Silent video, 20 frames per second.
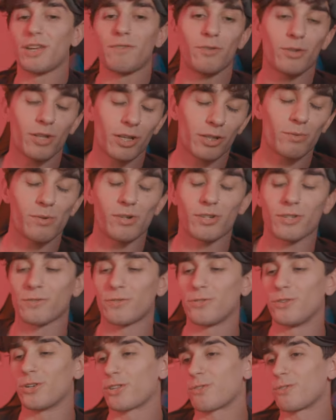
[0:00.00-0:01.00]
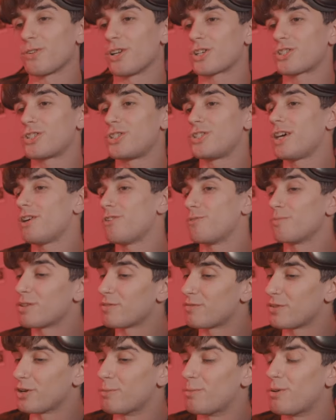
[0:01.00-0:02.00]
If you'd like to watch the full length reaction, that will
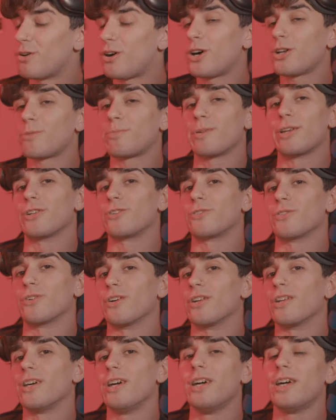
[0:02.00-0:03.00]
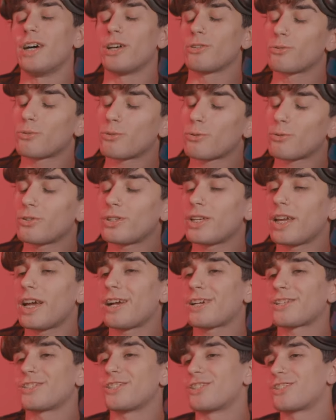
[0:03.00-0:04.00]
be available on Patreon as early
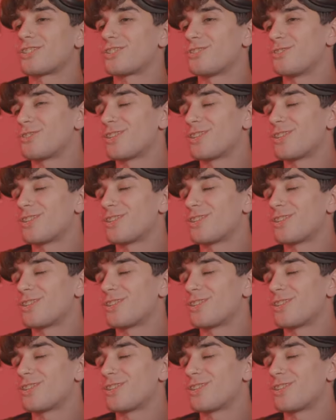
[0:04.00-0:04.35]
access to